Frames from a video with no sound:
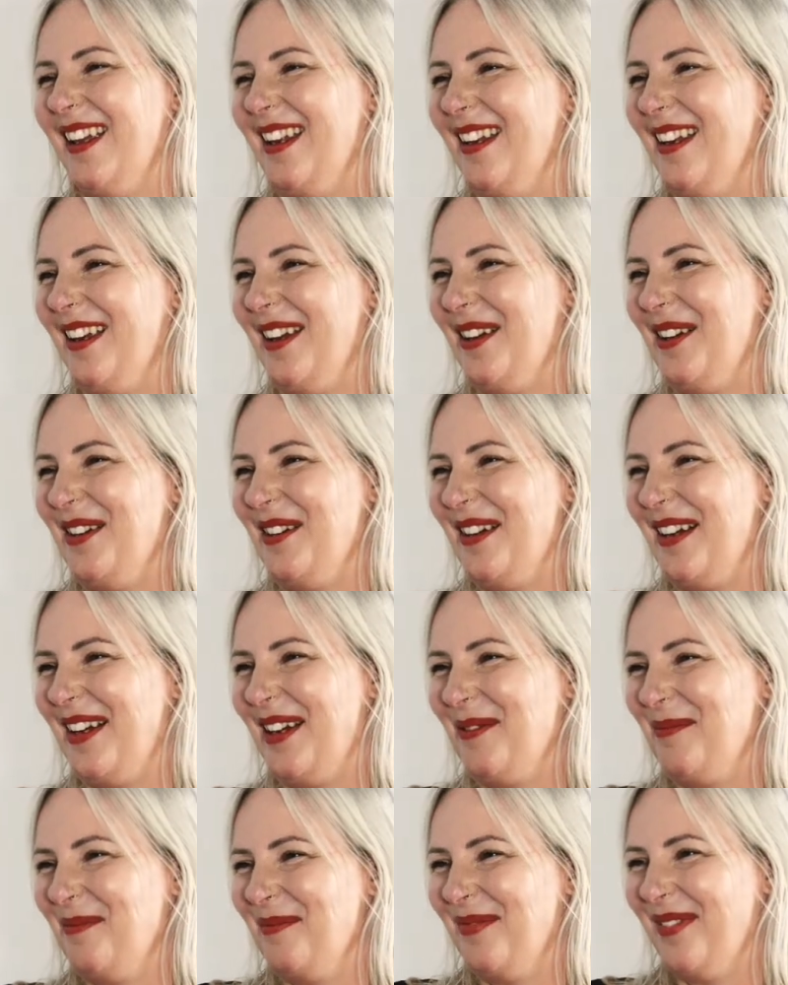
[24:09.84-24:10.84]
You know,
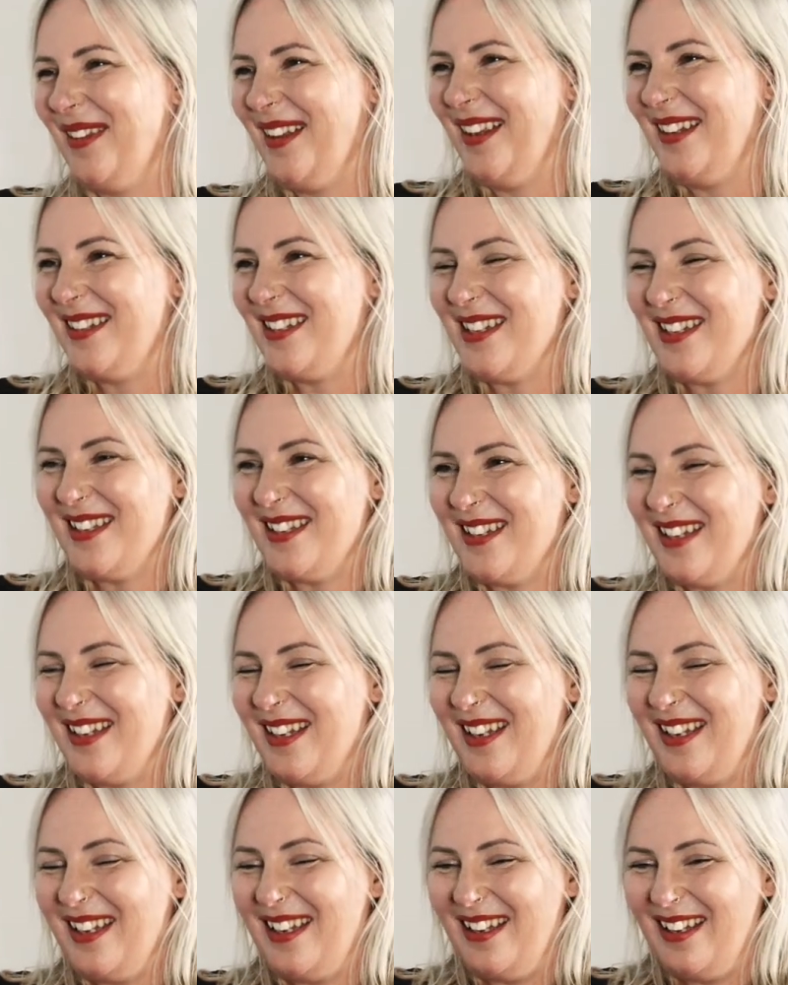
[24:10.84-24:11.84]
um, just
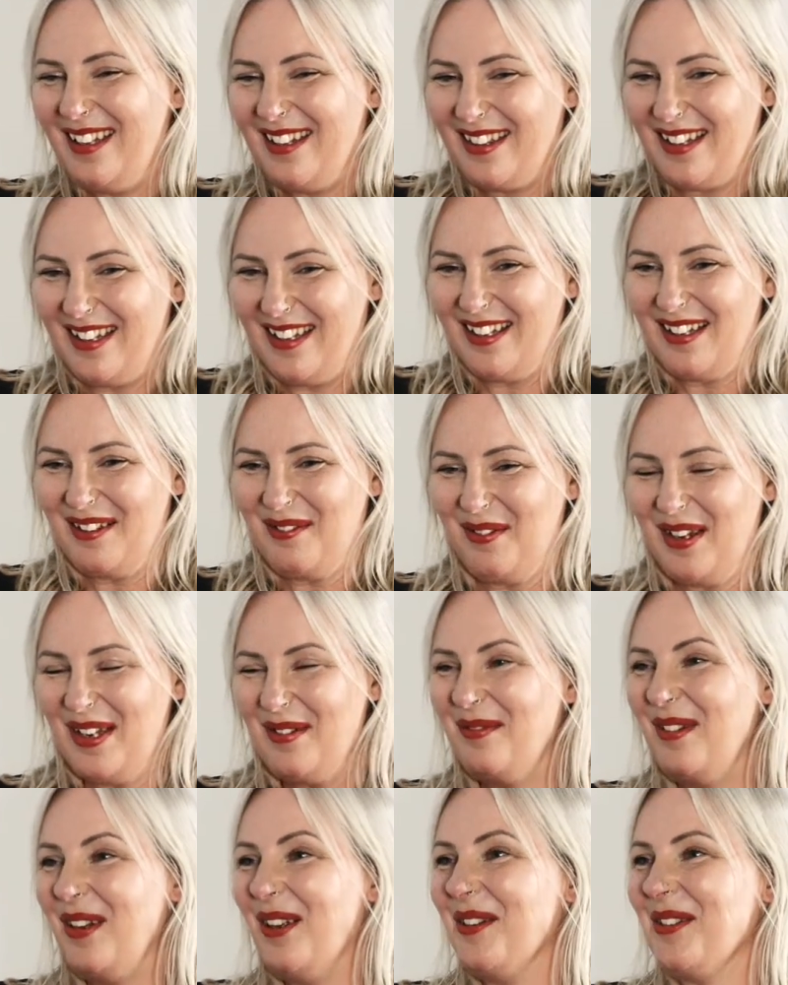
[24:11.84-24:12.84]

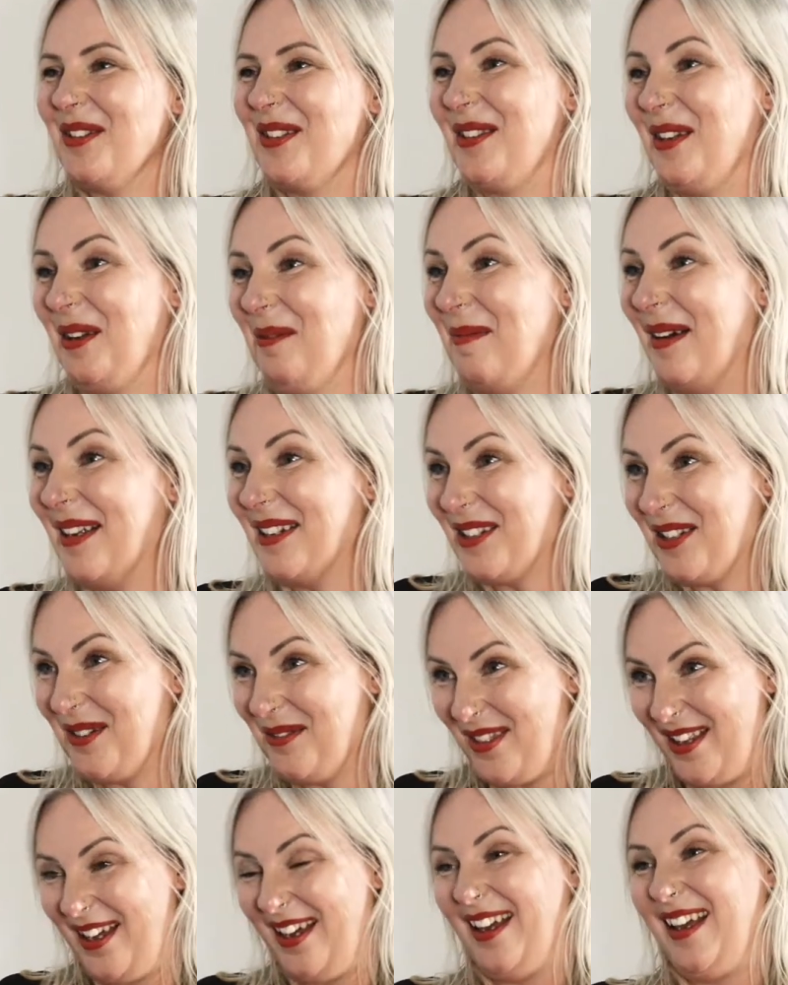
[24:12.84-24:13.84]
we've lost so much
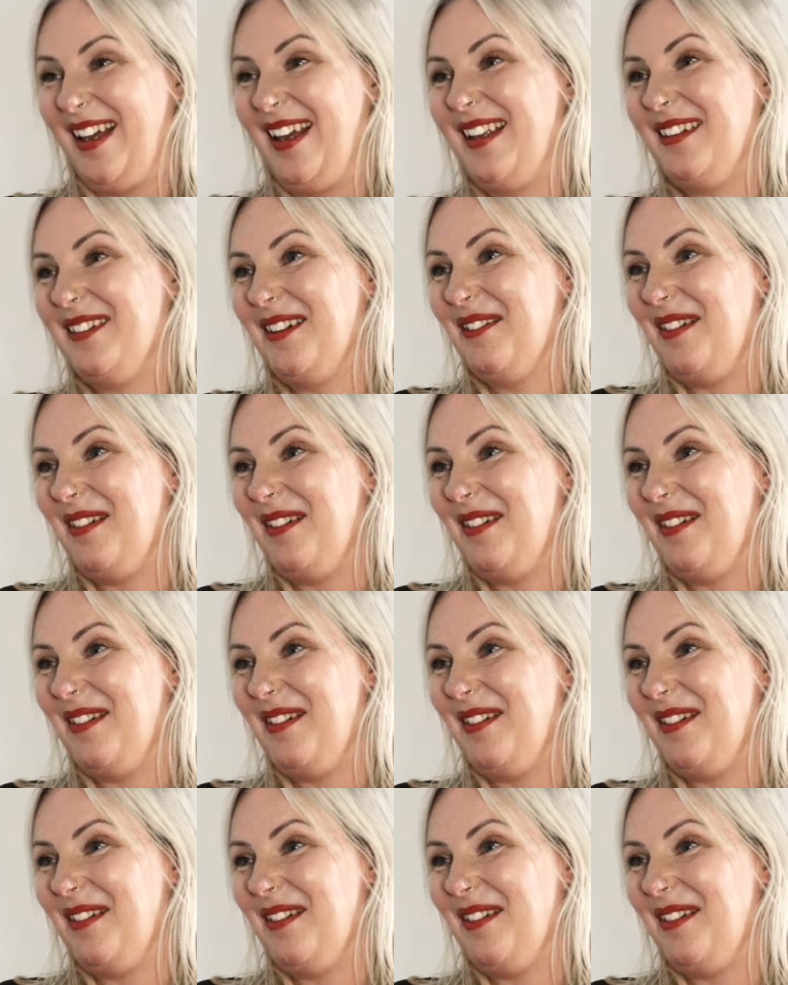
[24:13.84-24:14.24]
of that in yeah.